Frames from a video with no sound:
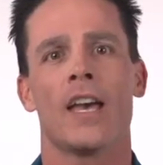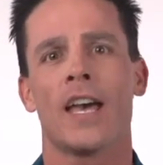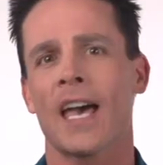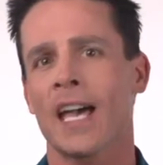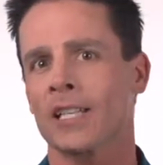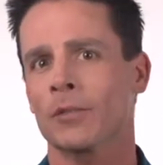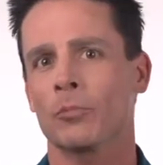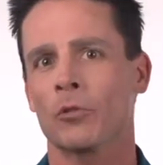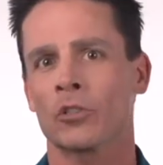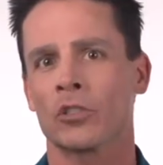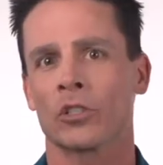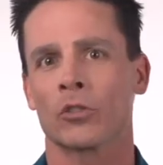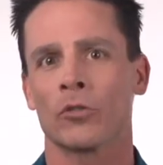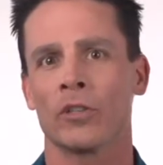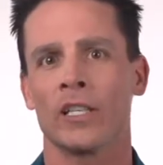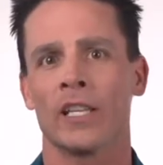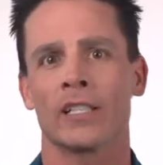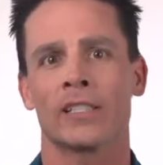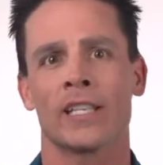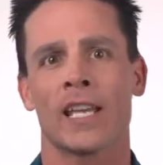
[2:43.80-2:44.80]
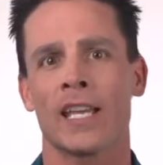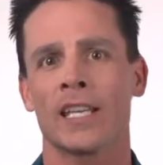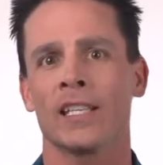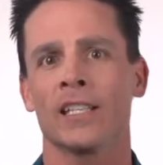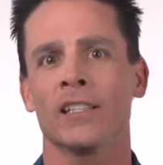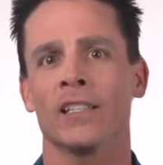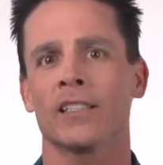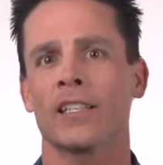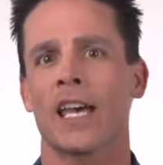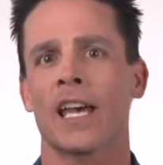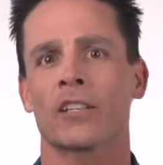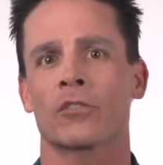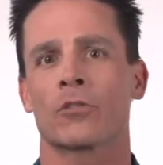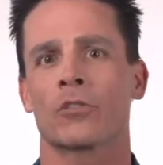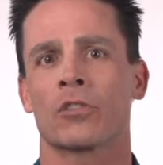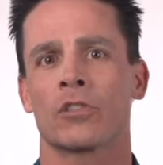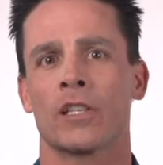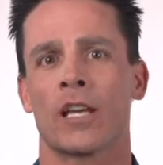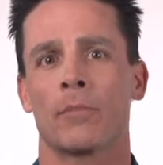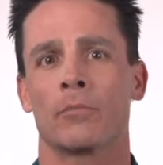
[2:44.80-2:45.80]
Experts agree that taking this
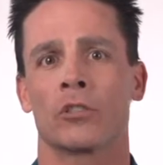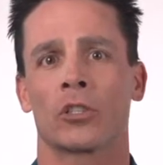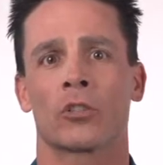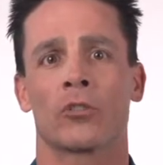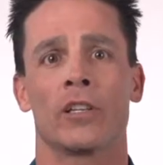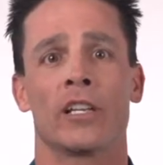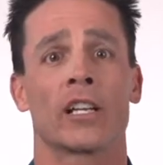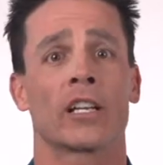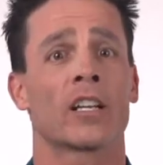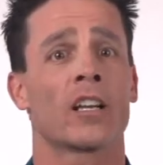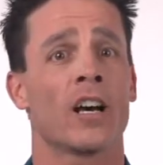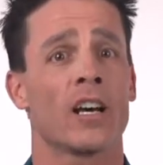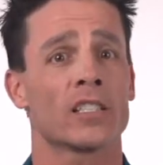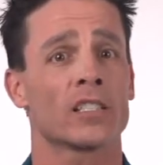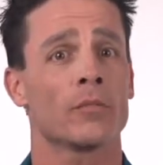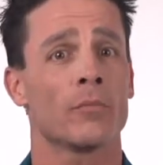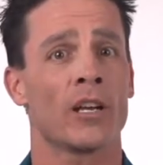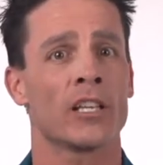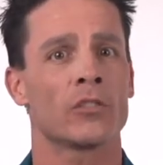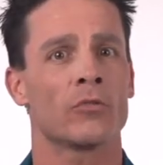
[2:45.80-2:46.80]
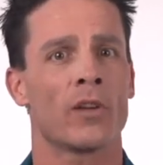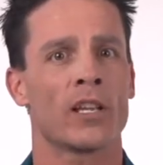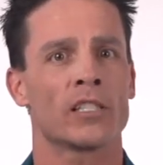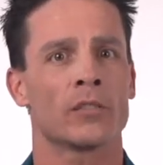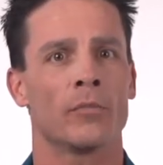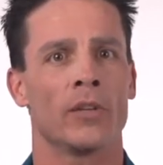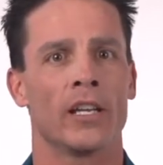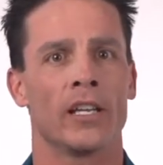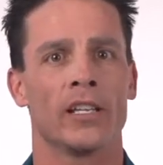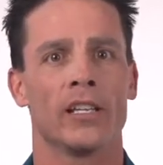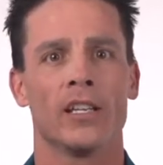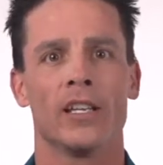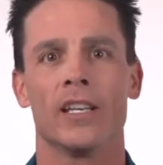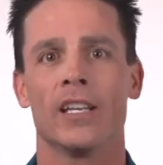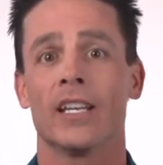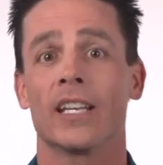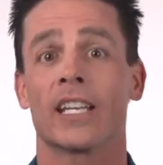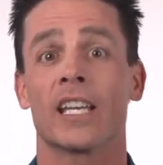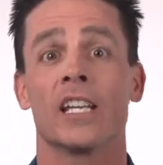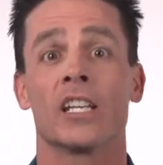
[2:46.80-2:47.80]
extra step to create a customized resume
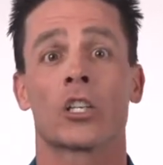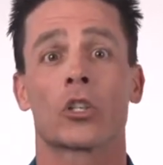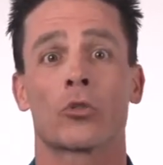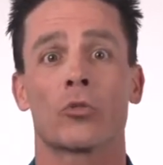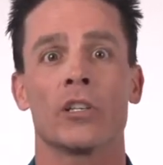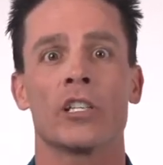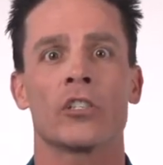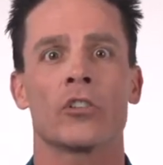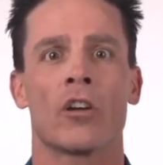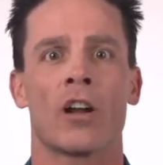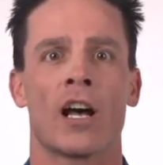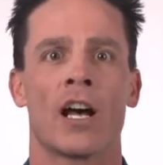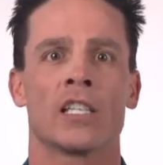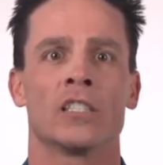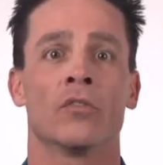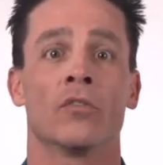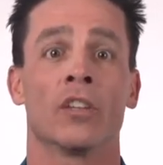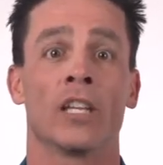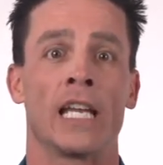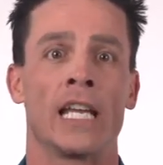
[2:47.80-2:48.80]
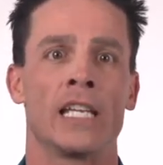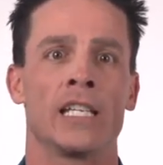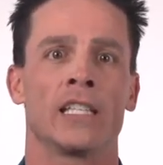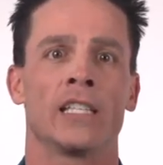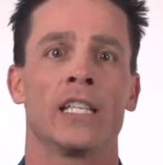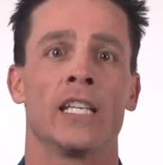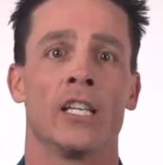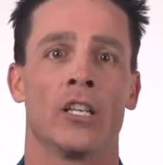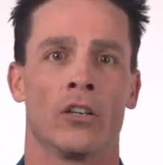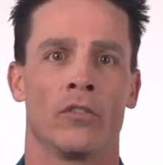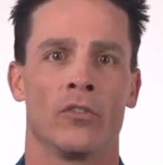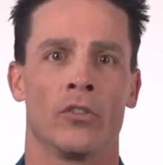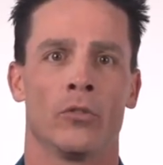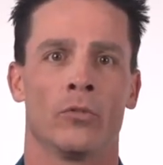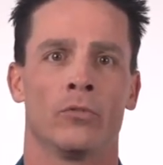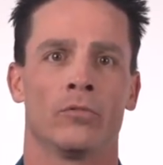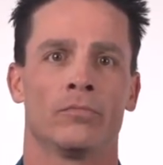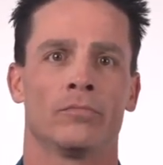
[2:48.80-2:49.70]
can increase your odds of landing the interview.